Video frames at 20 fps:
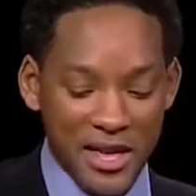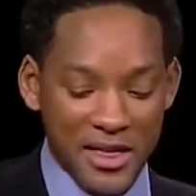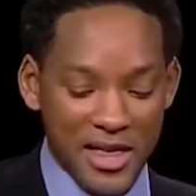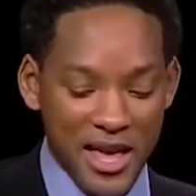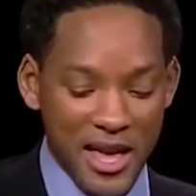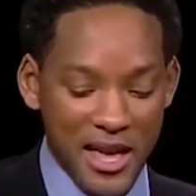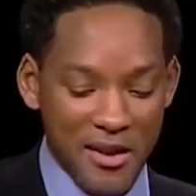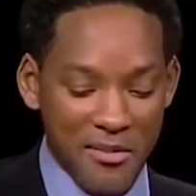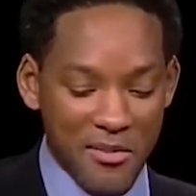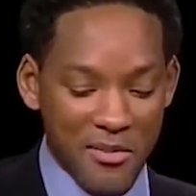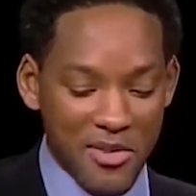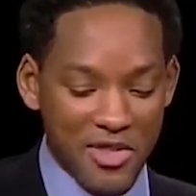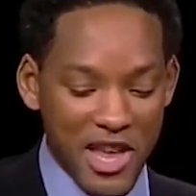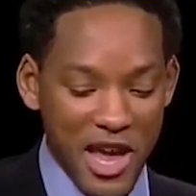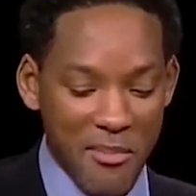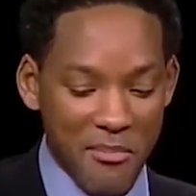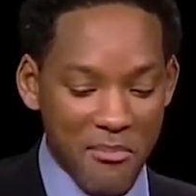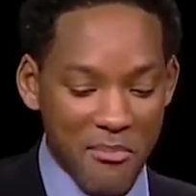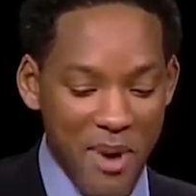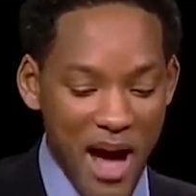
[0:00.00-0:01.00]
I think
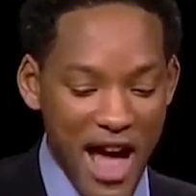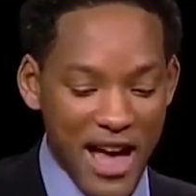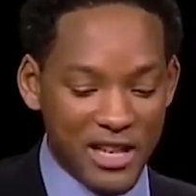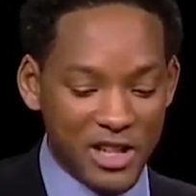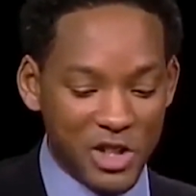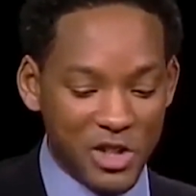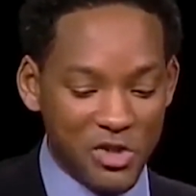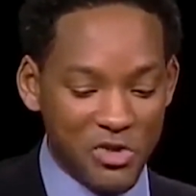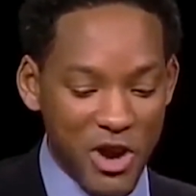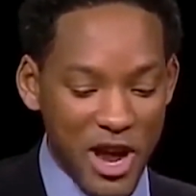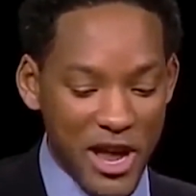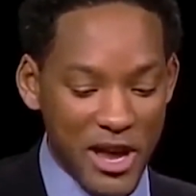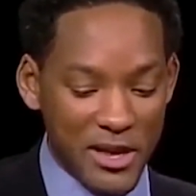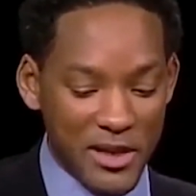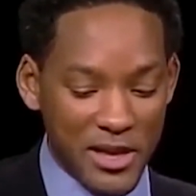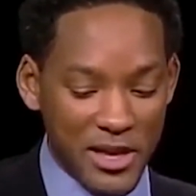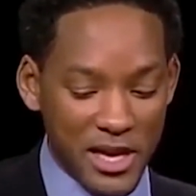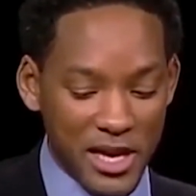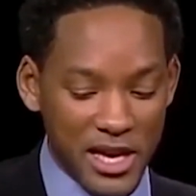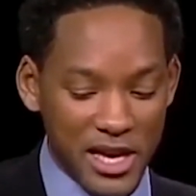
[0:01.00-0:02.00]
that that my
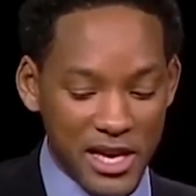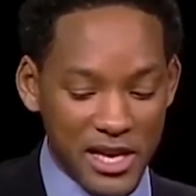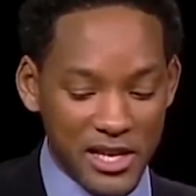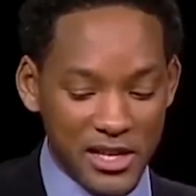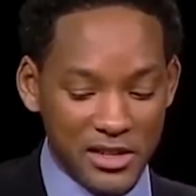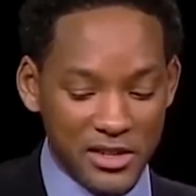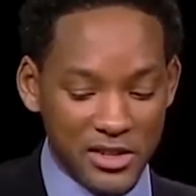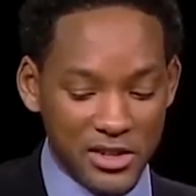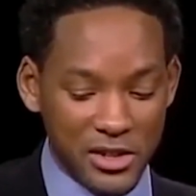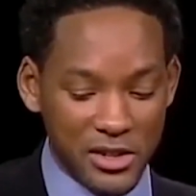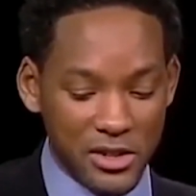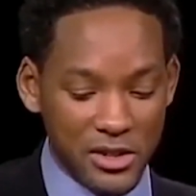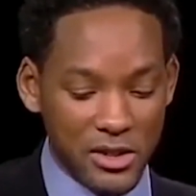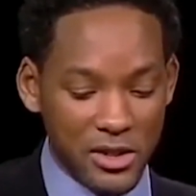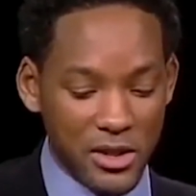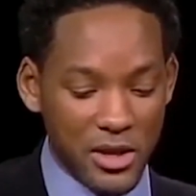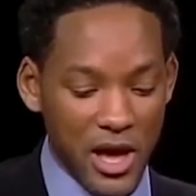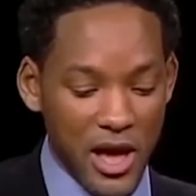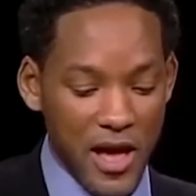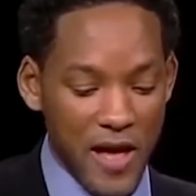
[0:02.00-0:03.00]
strength
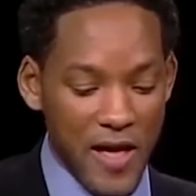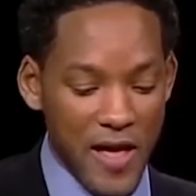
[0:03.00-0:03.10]
is